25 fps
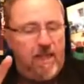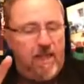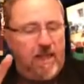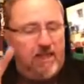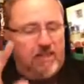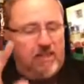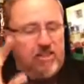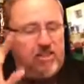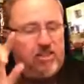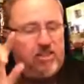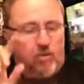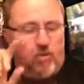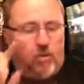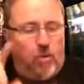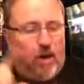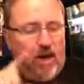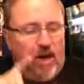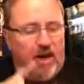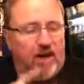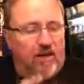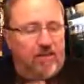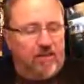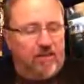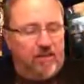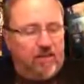and
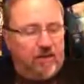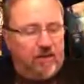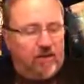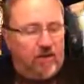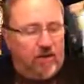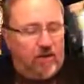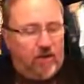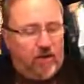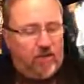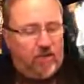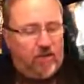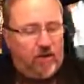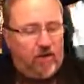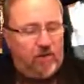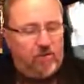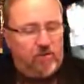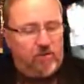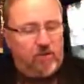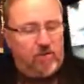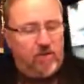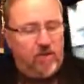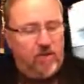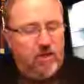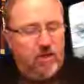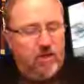swear to the Lord of
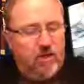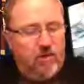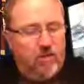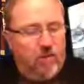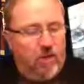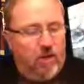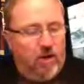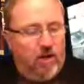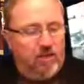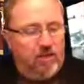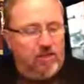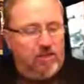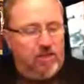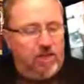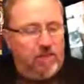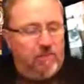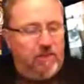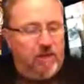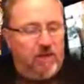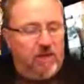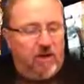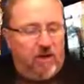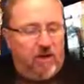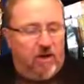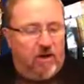hosts, one shall
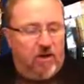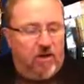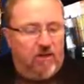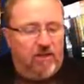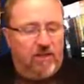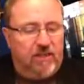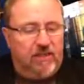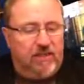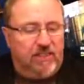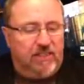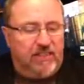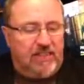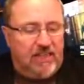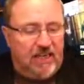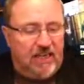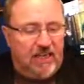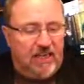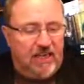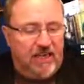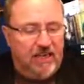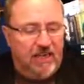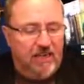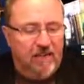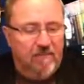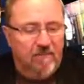be called the
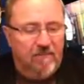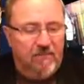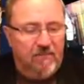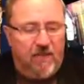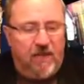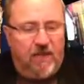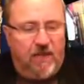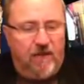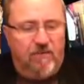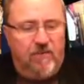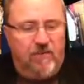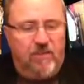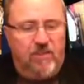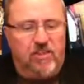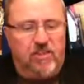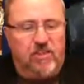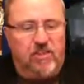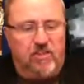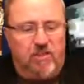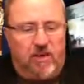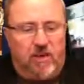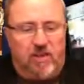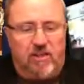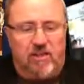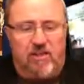city of
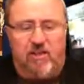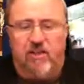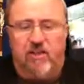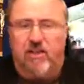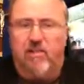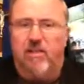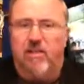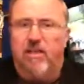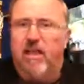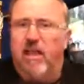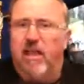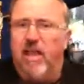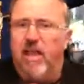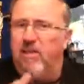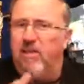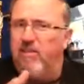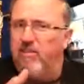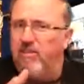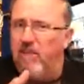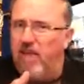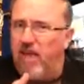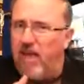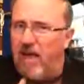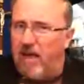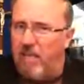destruction. And
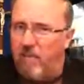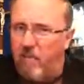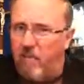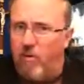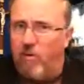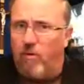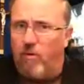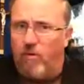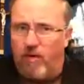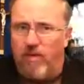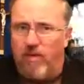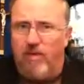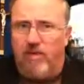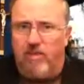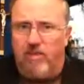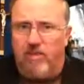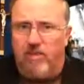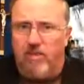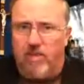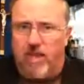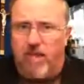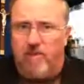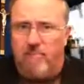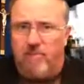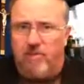there's a lot more in this
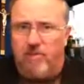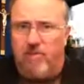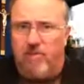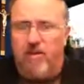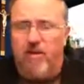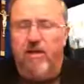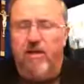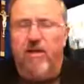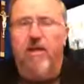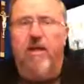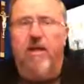chapter.